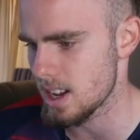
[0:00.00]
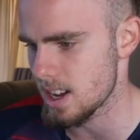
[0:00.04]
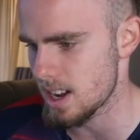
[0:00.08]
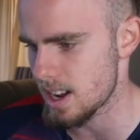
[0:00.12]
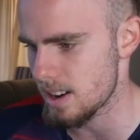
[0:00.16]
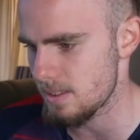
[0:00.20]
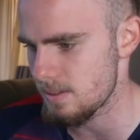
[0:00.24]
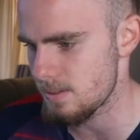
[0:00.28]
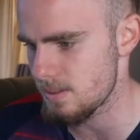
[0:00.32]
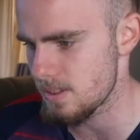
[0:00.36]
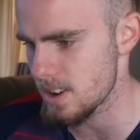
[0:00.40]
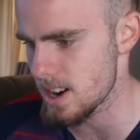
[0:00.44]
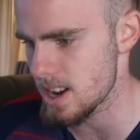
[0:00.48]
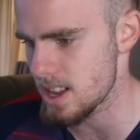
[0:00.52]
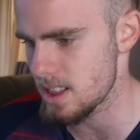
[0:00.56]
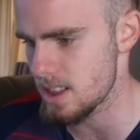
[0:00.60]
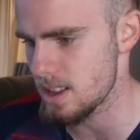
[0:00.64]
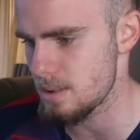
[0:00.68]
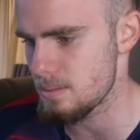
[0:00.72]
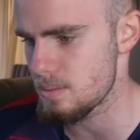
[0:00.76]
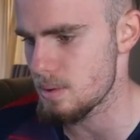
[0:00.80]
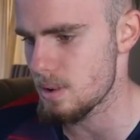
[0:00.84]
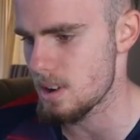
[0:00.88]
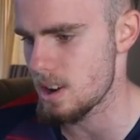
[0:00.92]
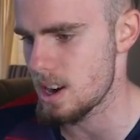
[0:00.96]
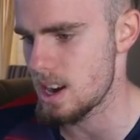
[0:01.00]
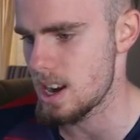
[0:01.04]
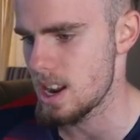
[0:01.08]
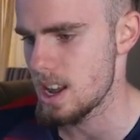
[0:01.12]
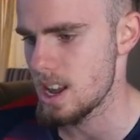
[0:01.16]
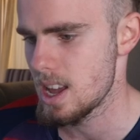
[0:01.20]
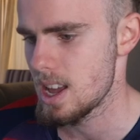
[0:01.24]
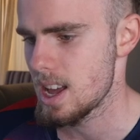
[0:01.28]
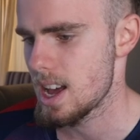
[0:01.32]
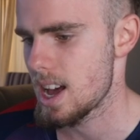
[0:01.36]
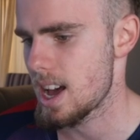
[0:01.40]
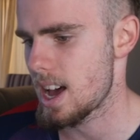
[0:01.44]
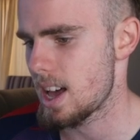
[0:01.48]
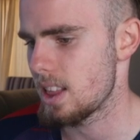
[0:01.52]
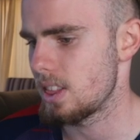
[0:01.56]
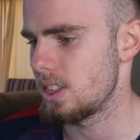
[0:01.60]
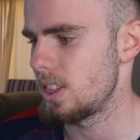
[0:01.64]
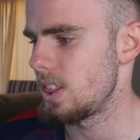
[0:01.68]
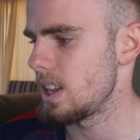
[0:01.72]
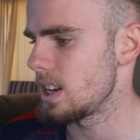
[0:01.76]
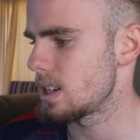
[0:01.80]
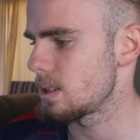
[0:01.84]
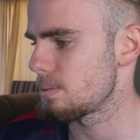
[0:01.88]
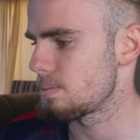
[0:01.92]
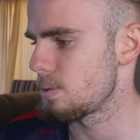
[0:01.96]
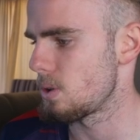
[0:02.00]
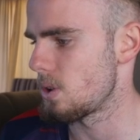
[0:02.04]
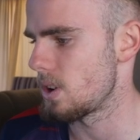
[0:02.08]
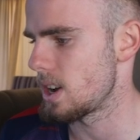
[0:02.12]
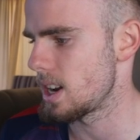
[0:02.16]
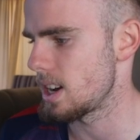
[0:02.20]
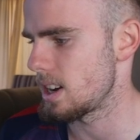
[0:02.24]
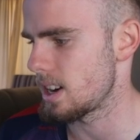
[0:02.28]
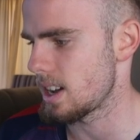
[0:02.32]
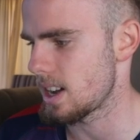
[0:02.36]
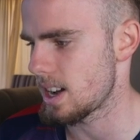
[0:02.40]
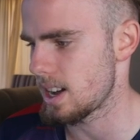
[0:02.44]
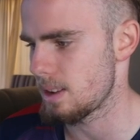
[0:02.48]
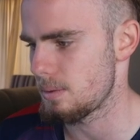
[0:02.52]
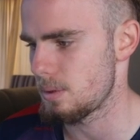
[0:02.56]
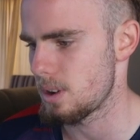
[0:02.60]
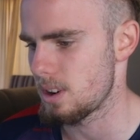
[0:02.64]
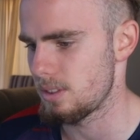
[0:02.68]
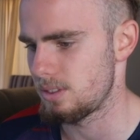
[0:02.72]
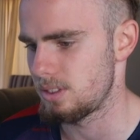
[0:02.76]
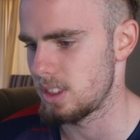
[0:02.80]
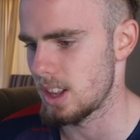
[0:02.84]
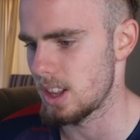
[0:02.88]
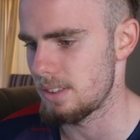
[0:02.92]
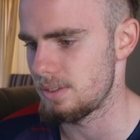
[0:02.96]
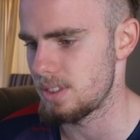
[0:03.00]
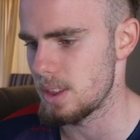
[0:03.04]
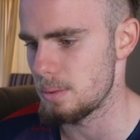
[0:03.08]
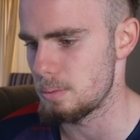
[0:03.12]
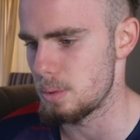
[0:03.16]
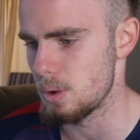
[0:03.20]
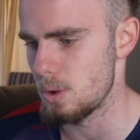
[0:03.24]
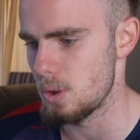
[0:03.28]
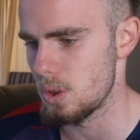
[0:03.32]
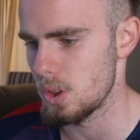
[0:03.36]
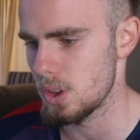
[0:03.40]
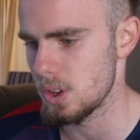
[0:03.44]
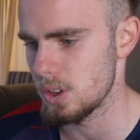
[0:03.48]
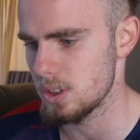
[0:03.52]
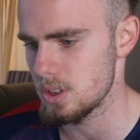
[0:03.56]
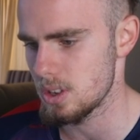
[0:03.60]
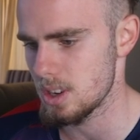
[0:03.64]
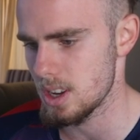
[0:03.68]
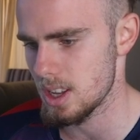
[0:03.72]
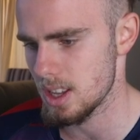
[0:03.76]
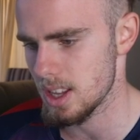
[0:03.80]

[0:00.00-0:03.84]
I really want, at this point, I would have loved the ball.